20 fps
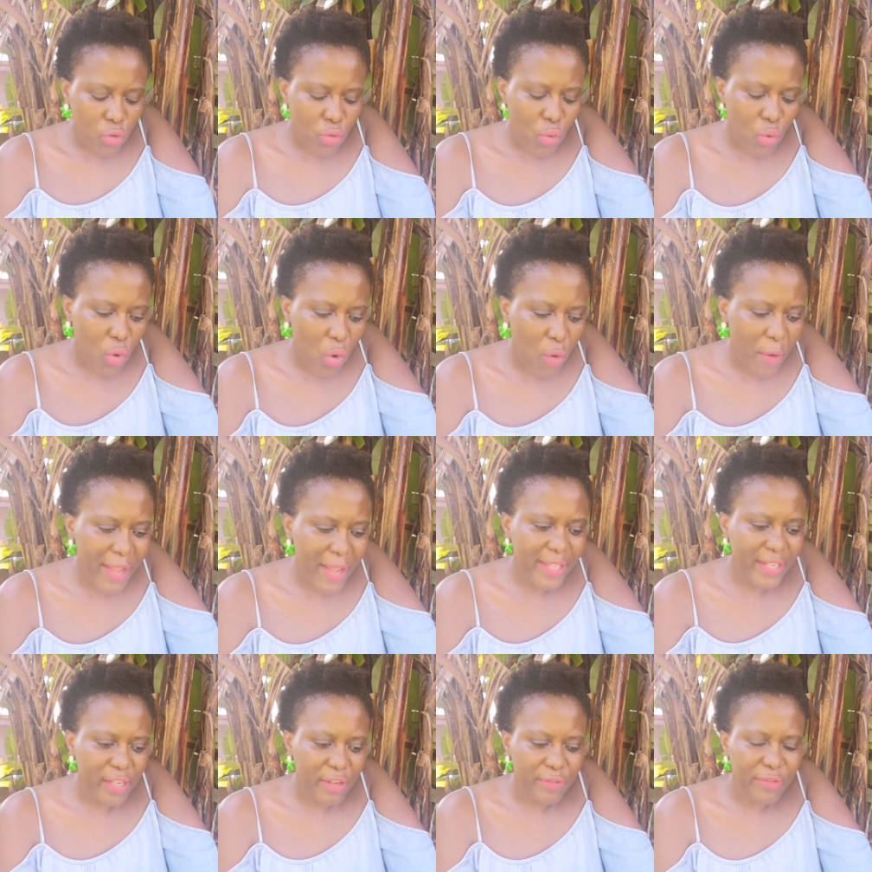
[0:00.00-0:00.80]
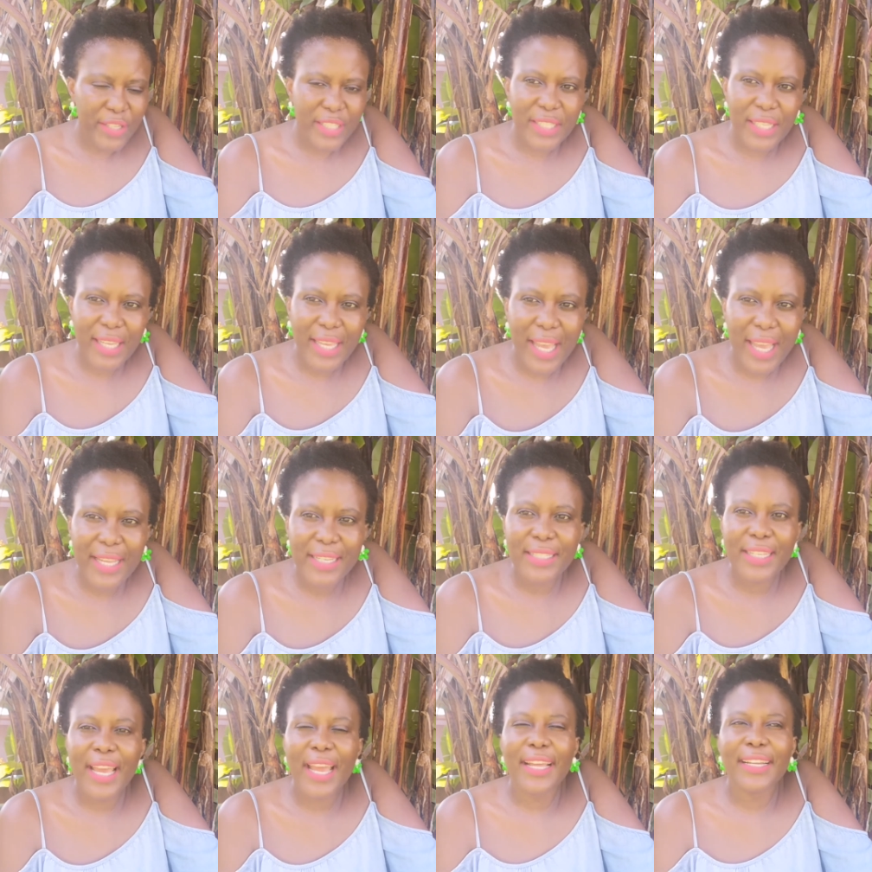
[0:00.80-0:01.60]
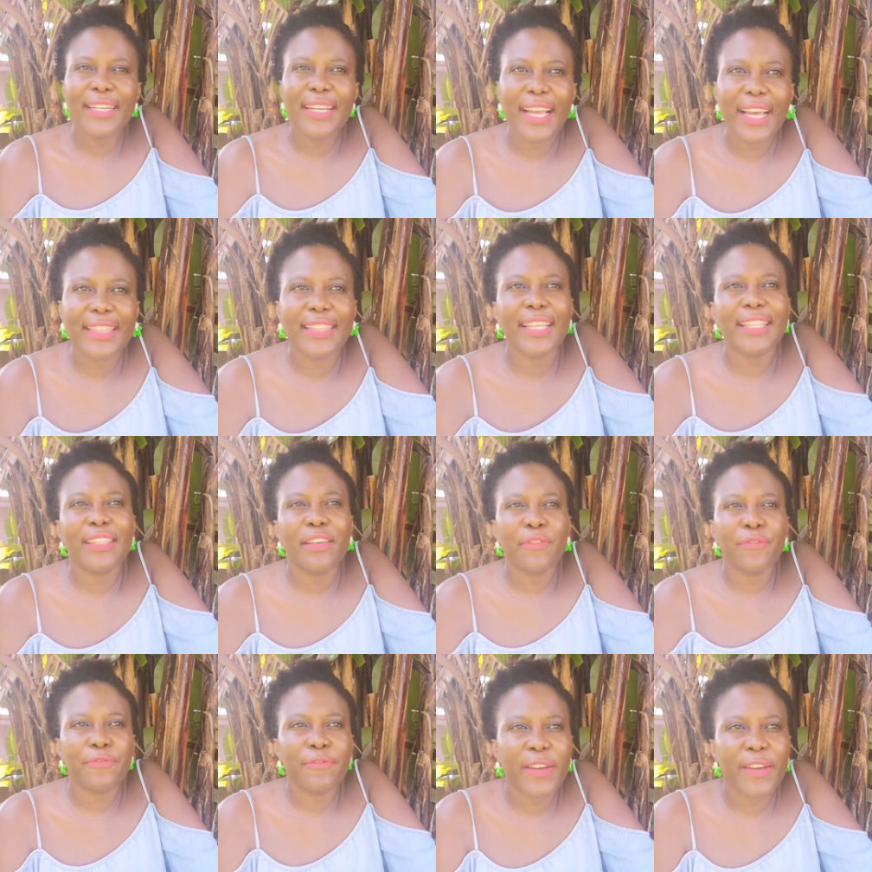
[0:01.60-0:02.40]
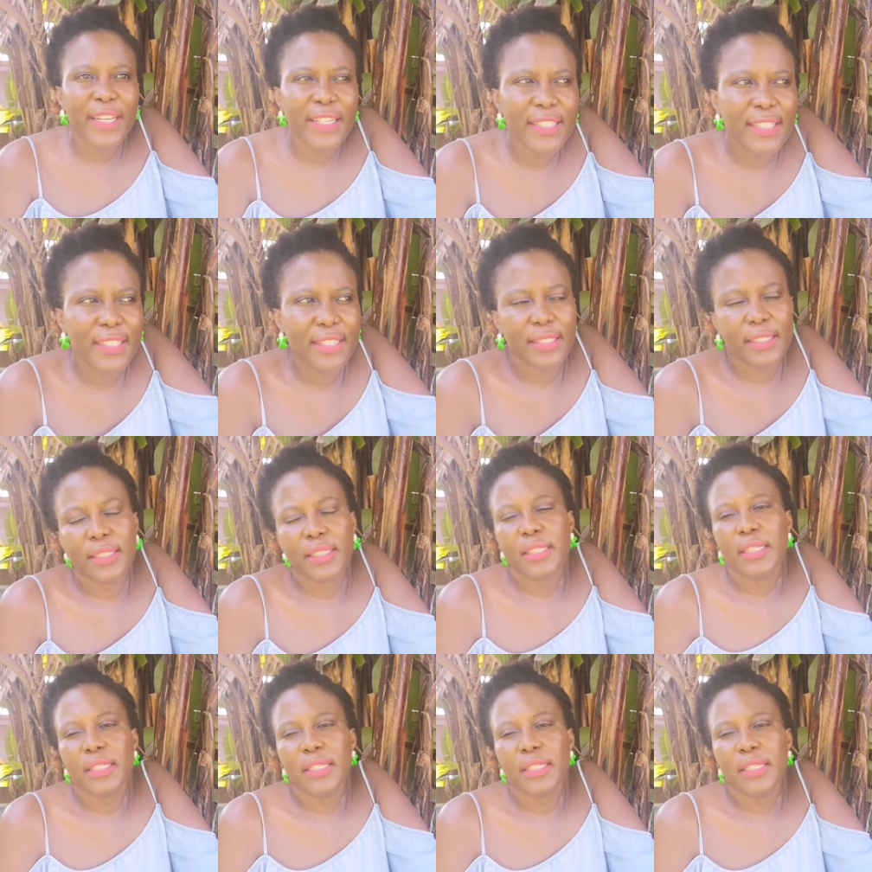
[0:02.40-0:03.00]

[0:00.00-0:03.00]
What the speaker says: you go and investigate and gather the facts.